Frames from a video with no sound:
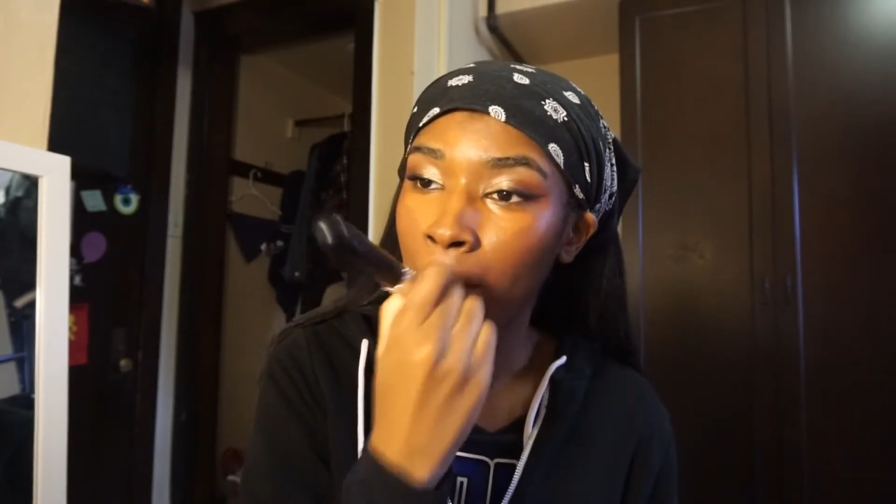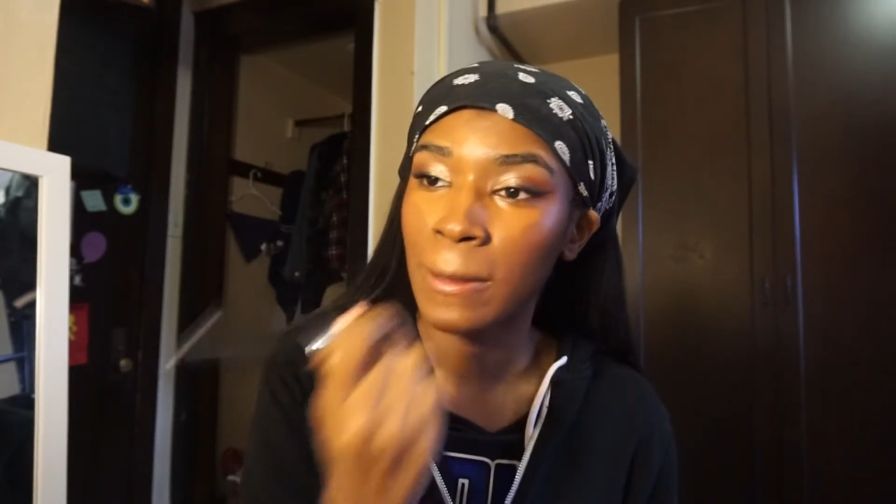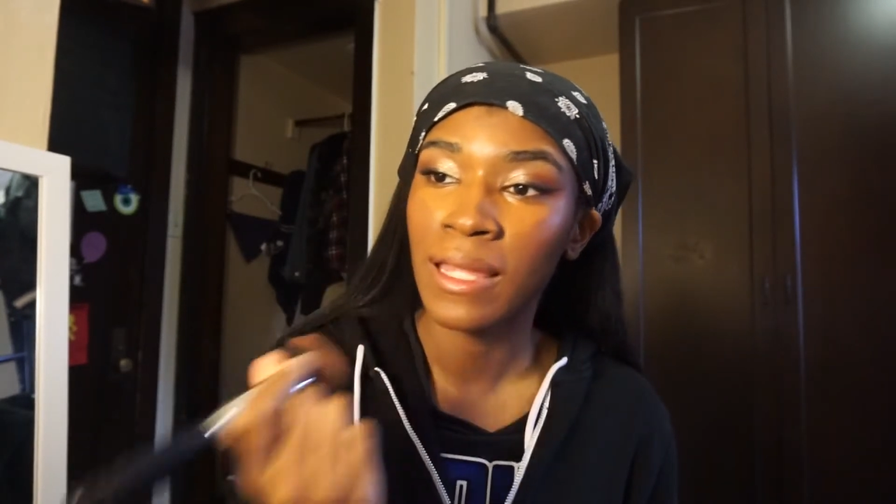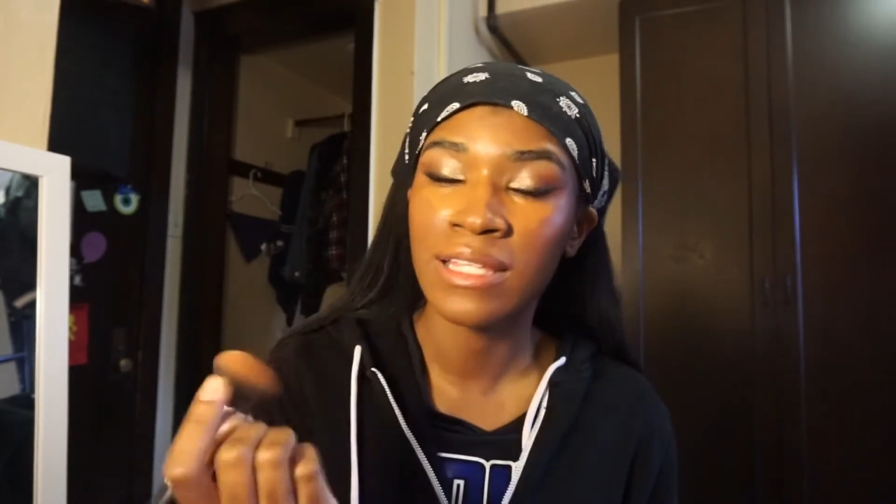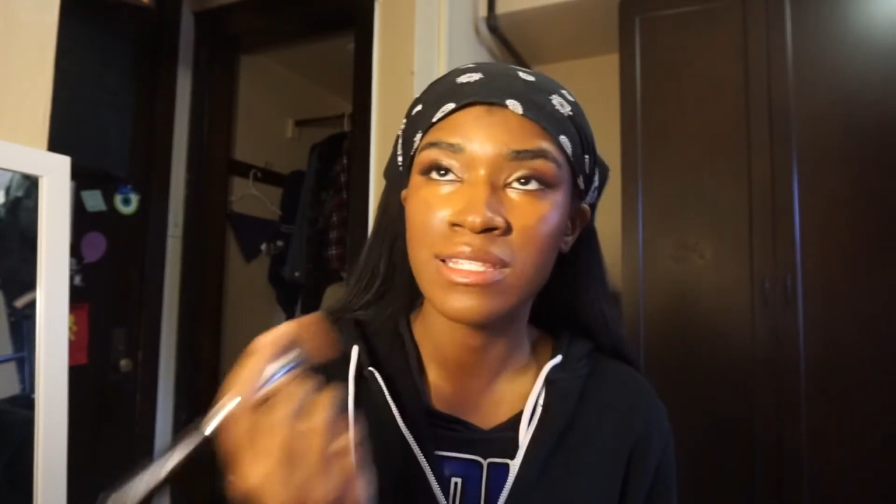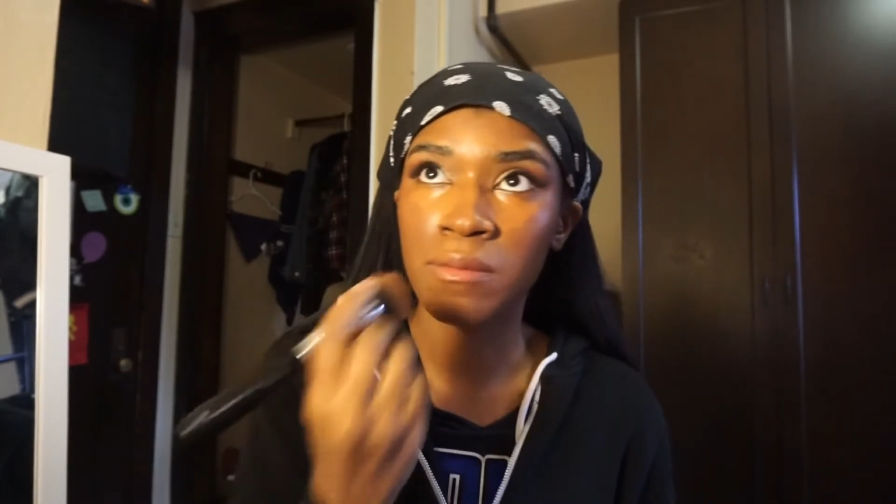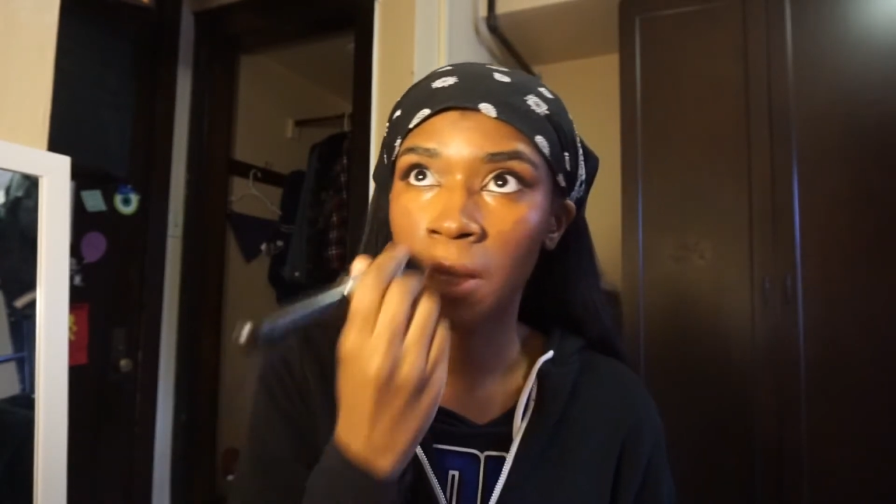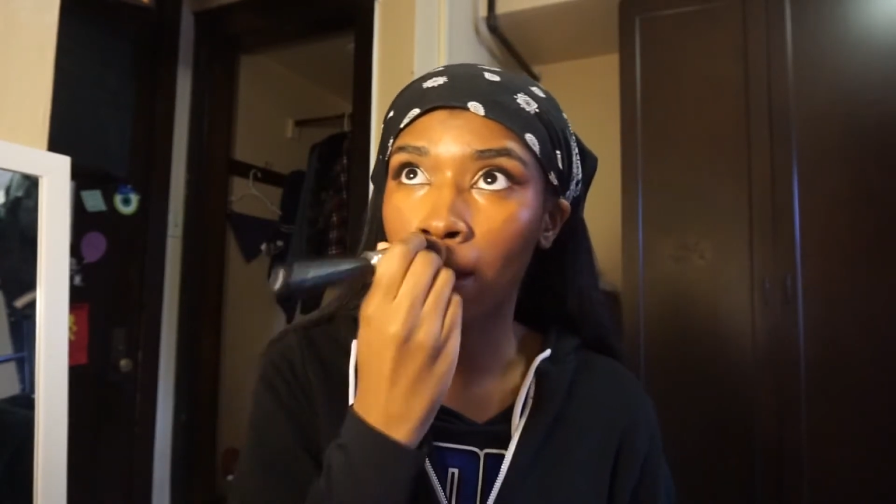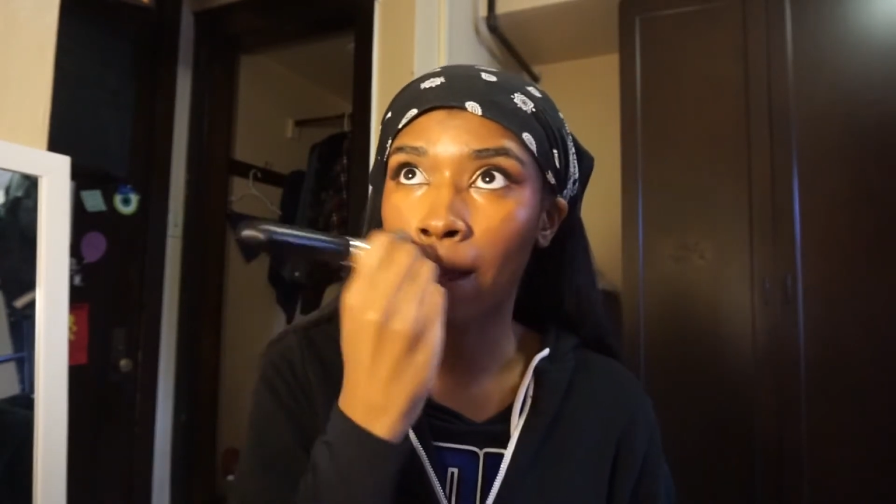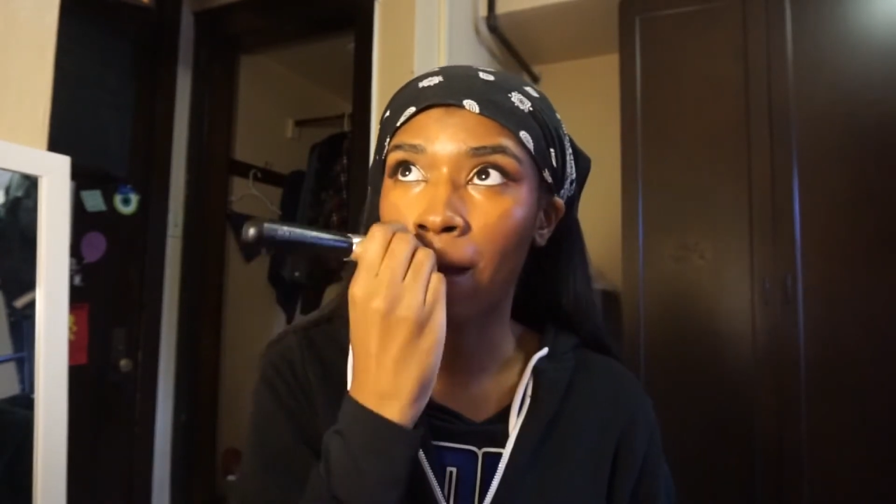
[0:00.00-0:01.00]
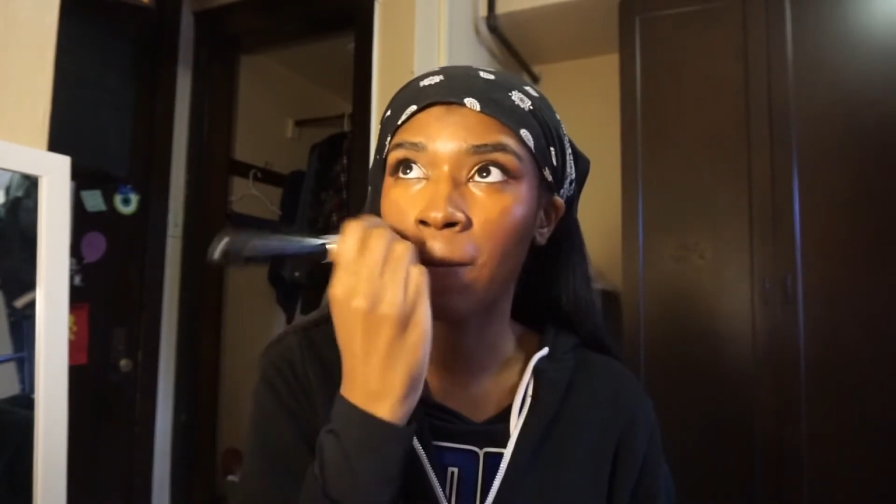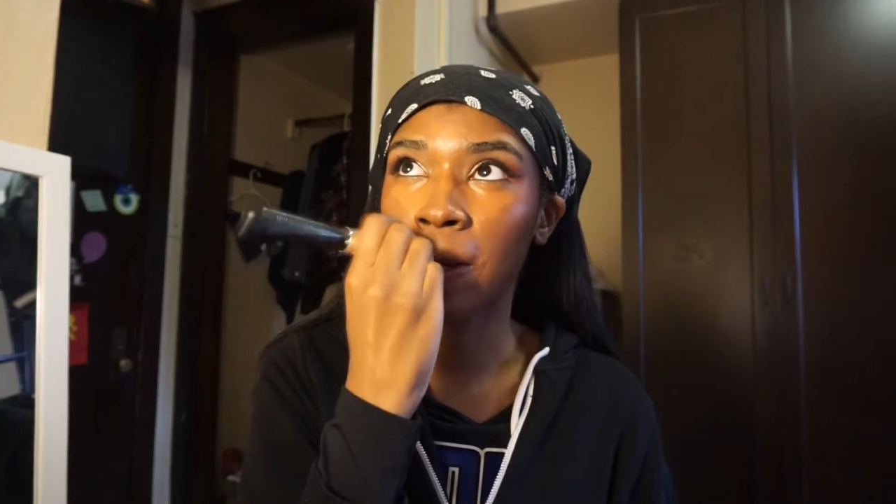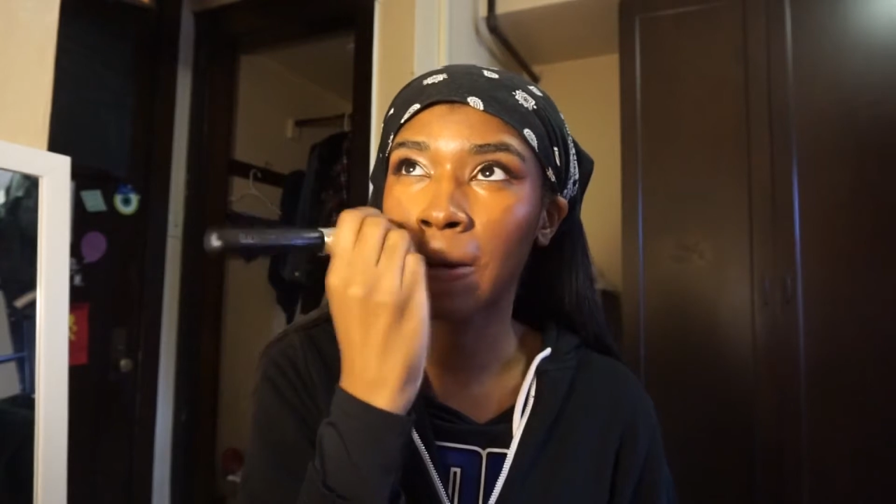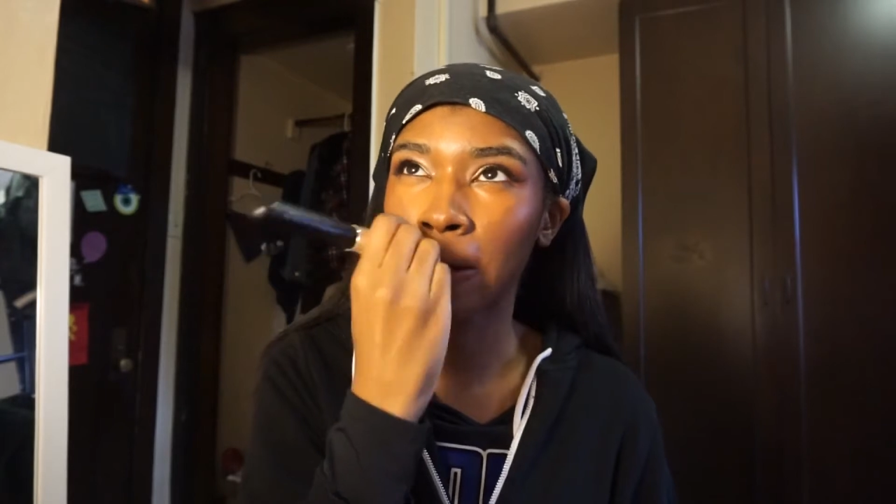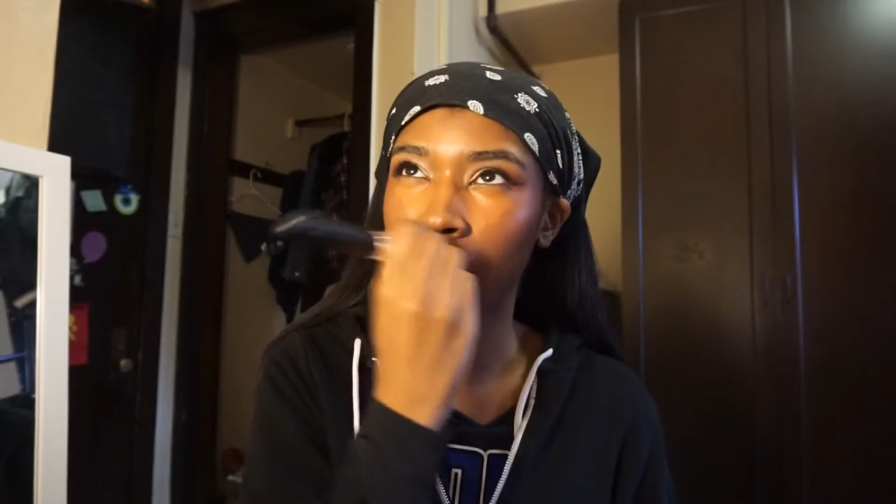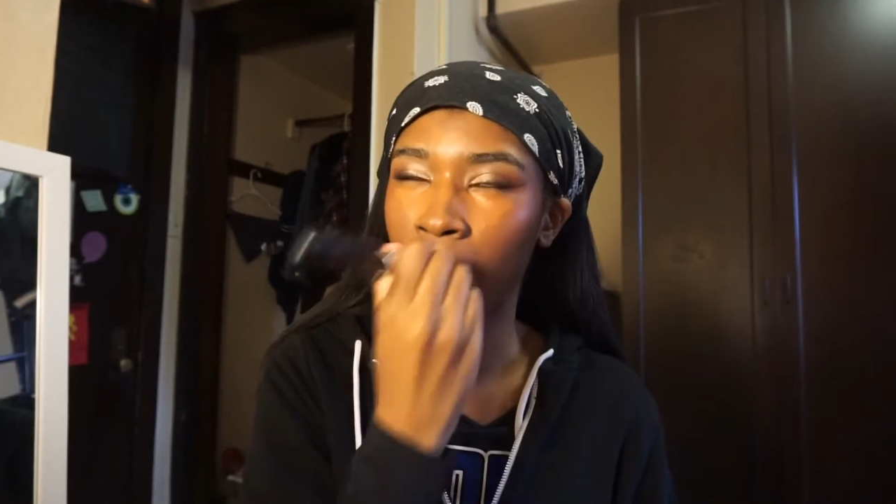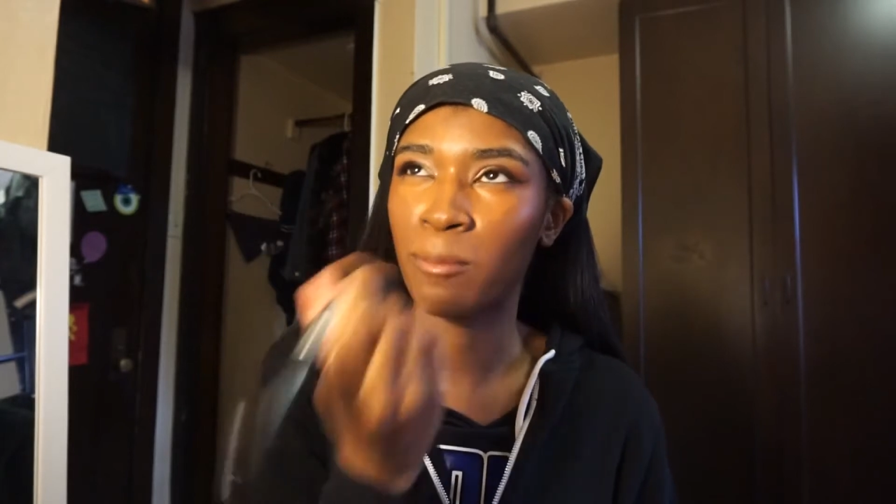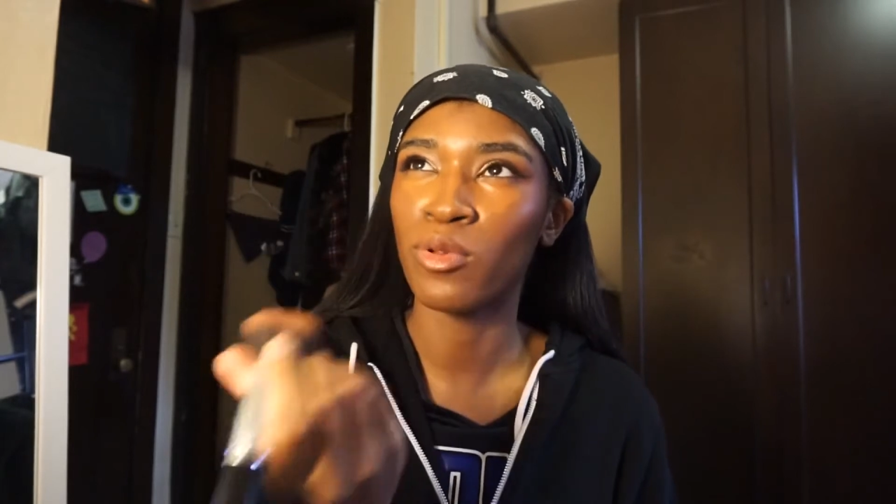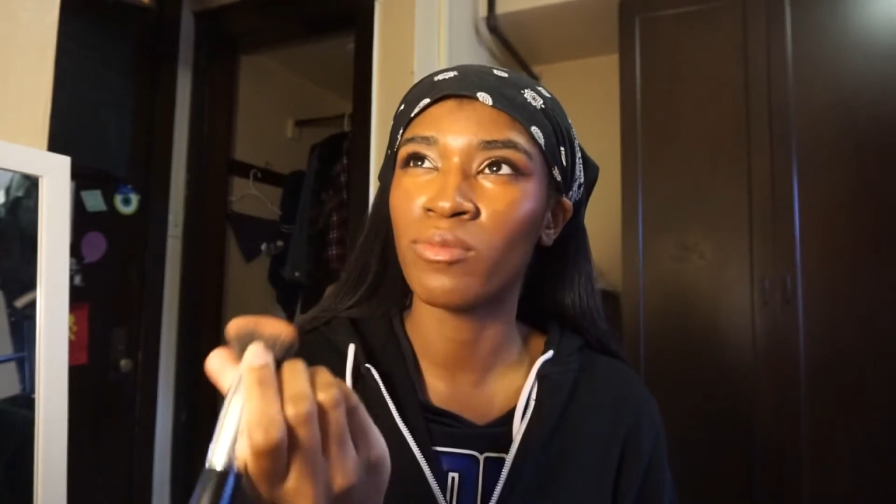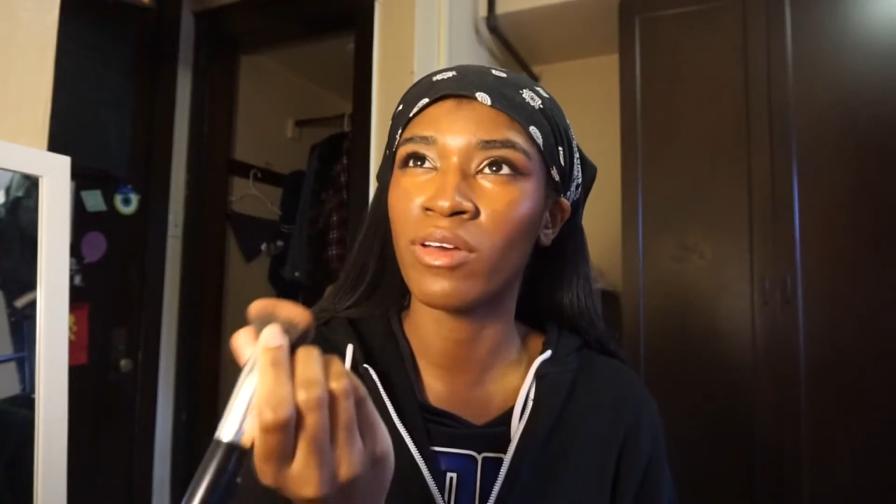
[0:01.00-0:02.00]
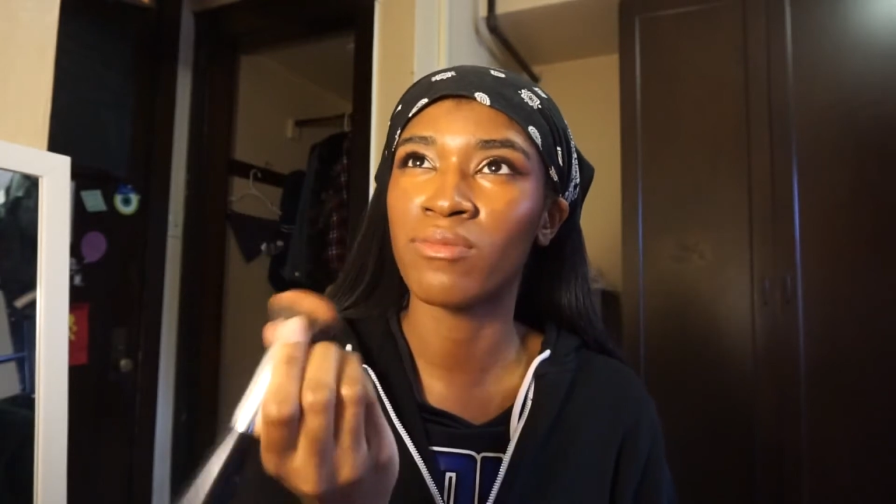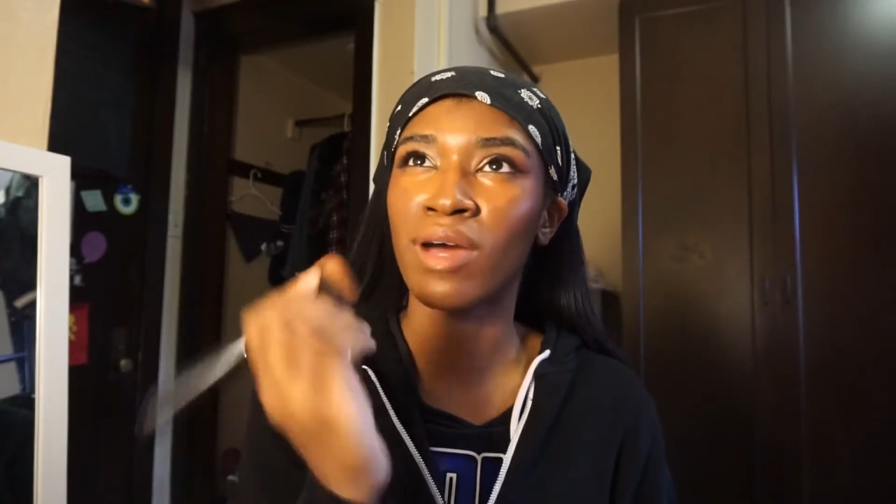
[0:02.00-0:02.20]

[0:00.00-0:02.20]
That's something that we didn't really implement